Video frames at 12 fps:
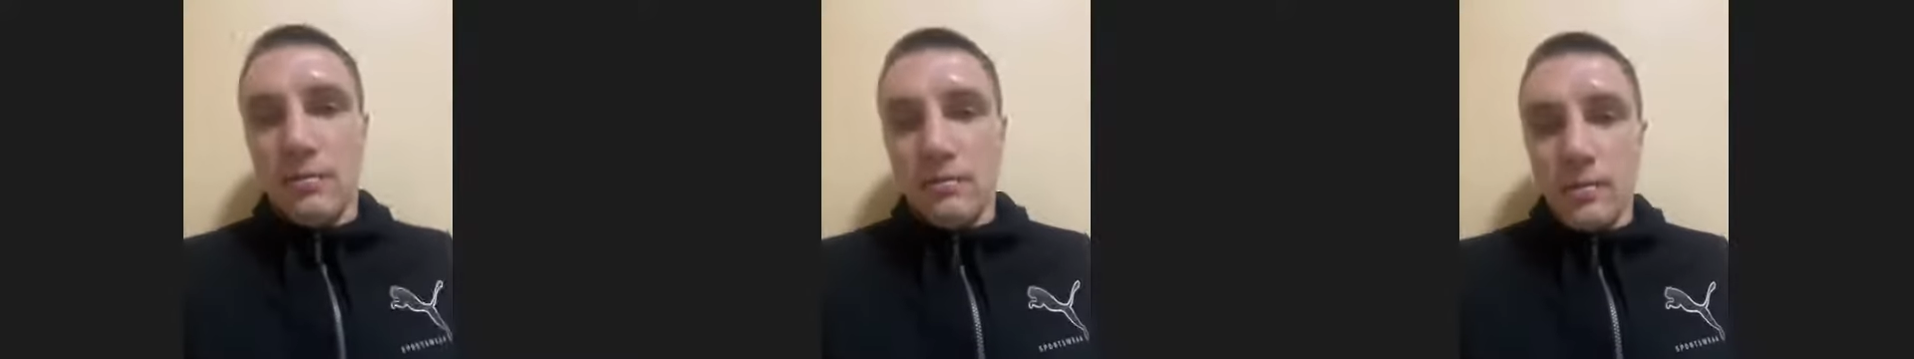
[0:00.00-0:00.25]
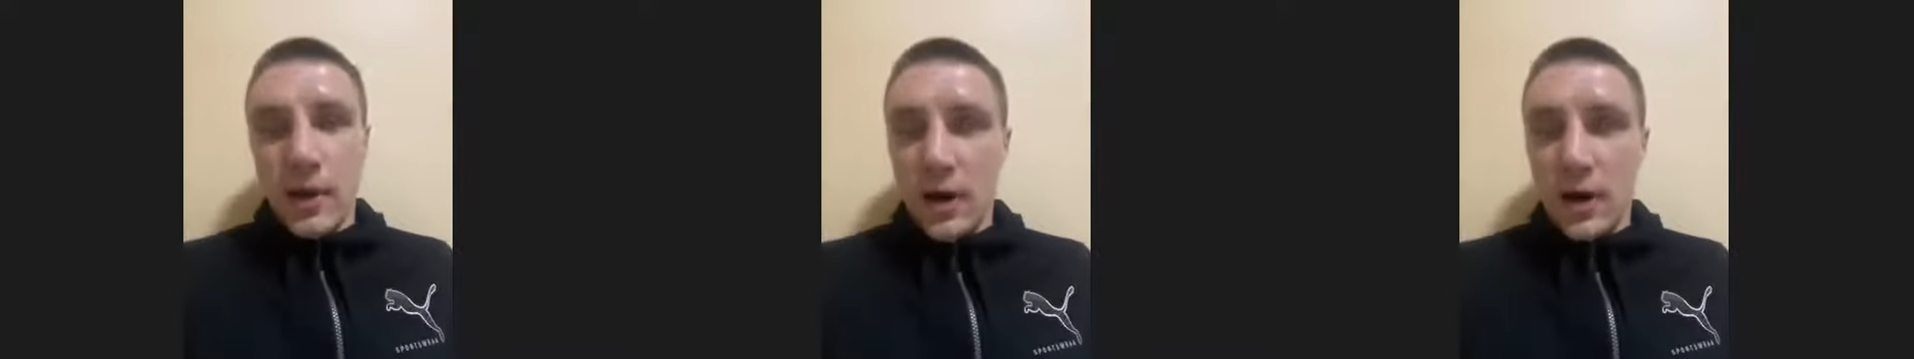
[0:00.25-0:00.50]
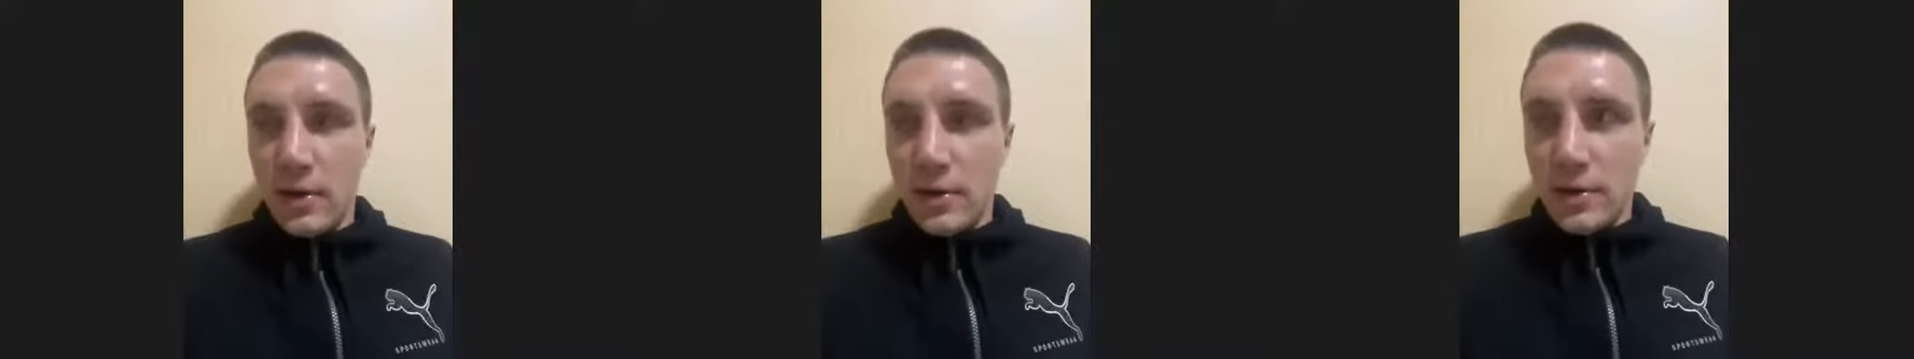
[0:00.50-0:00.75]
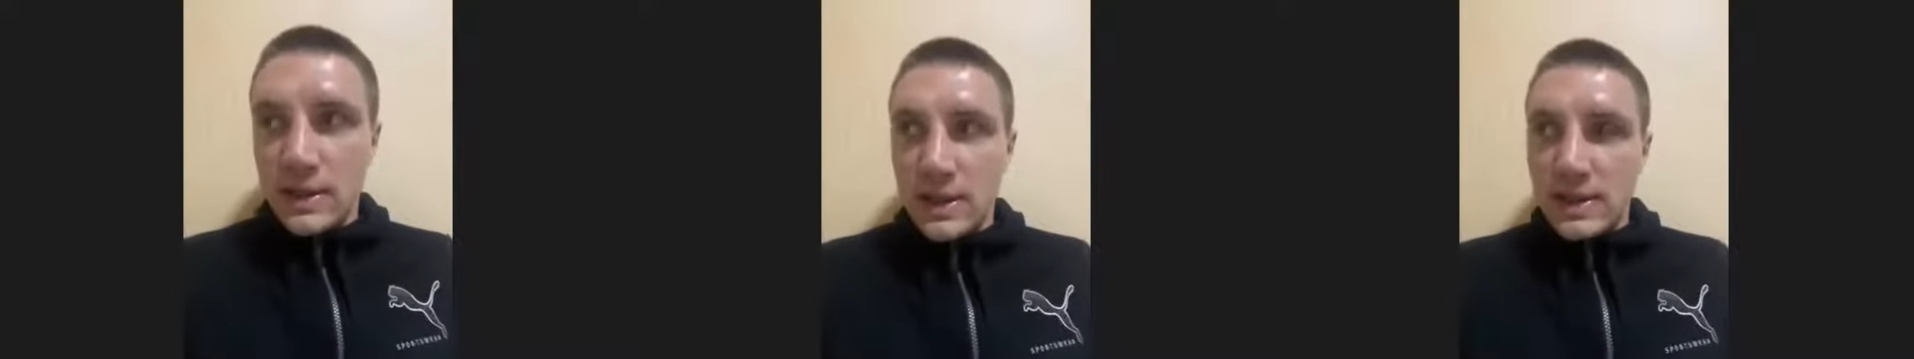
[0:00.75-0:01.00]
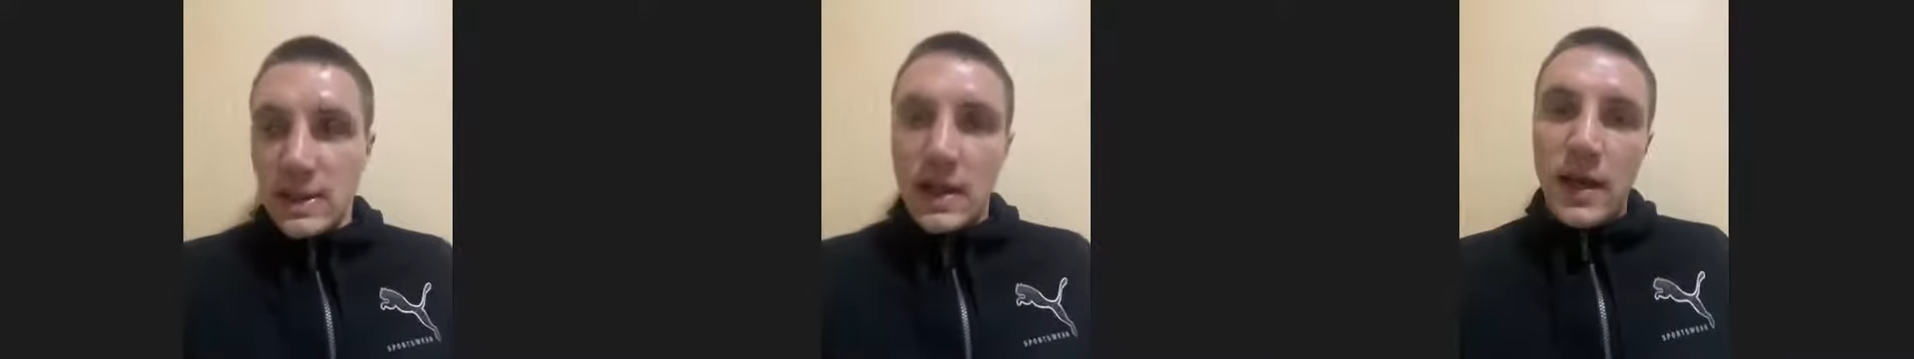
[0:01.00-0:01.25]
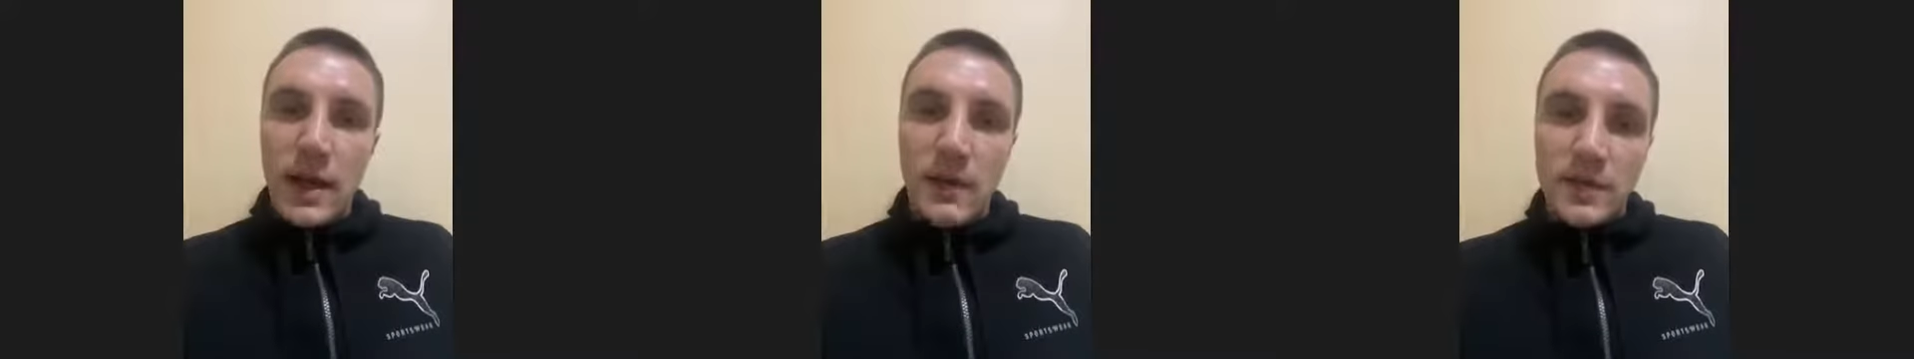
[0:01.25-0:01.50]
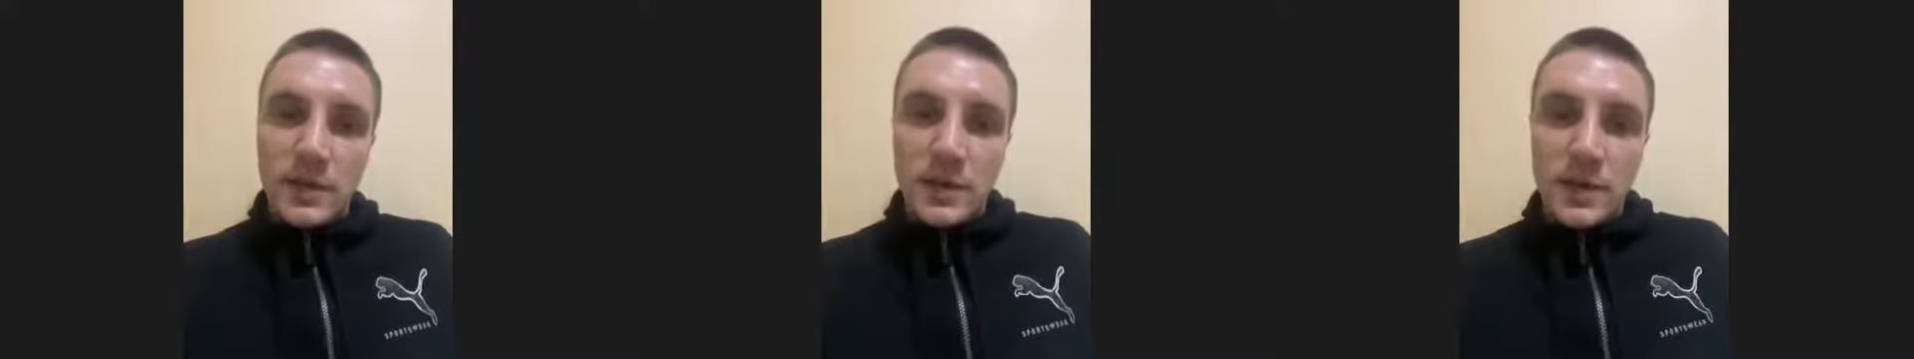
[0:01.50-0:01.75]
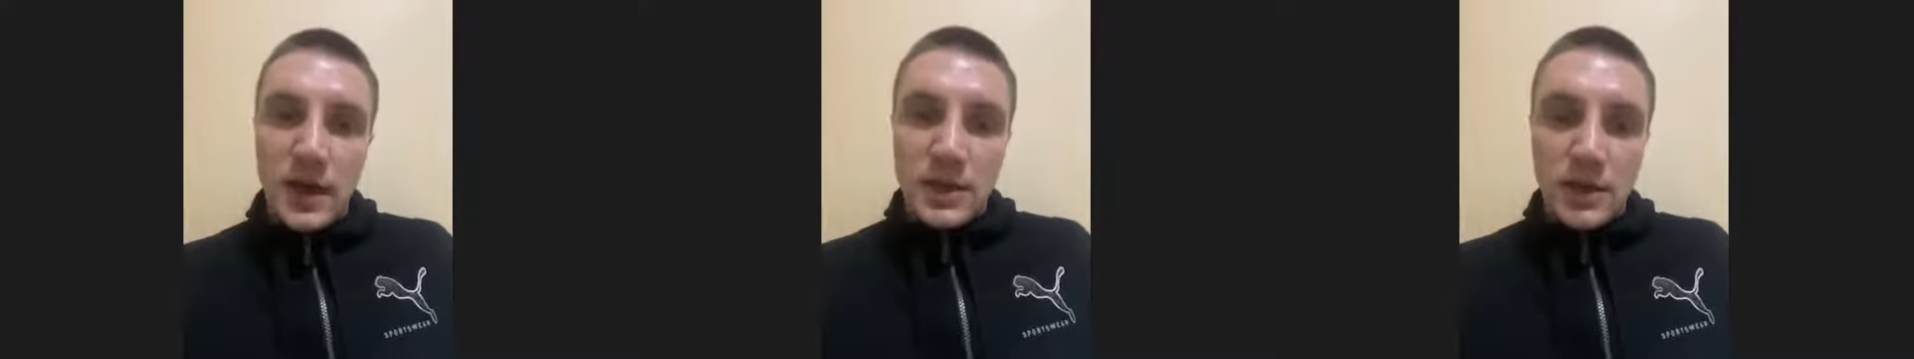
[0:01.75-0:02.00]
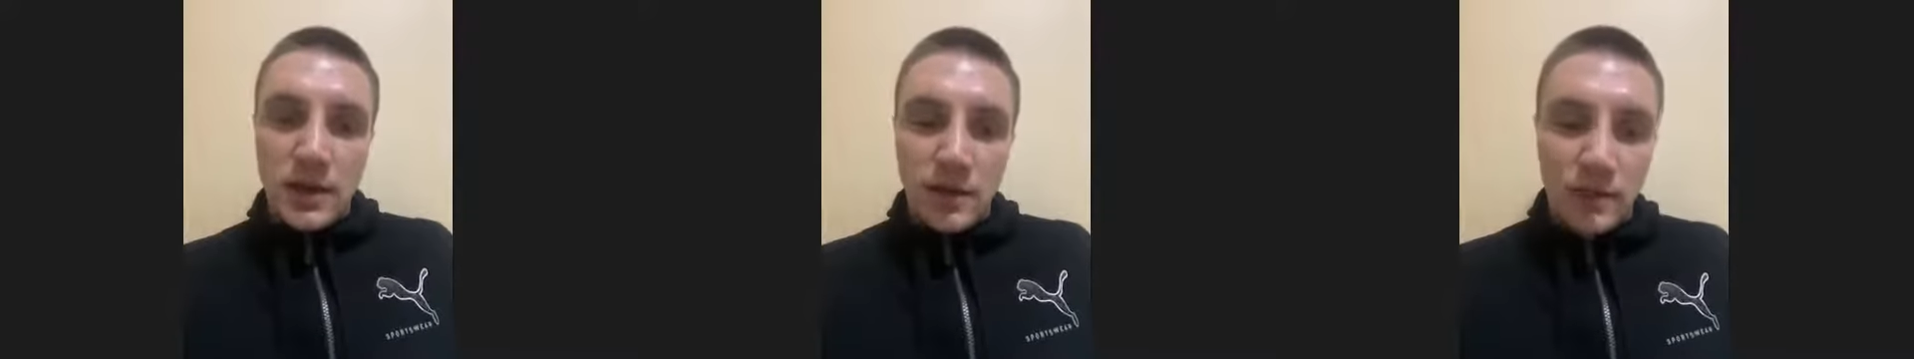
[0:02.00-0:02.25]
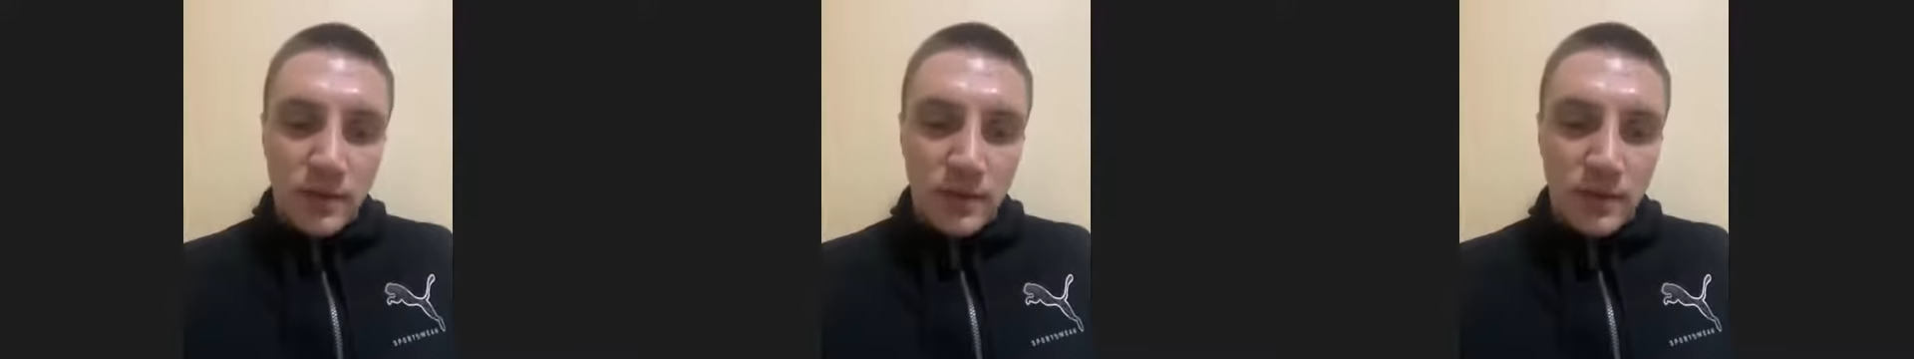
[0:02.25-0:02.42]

I don't think that I have such a tough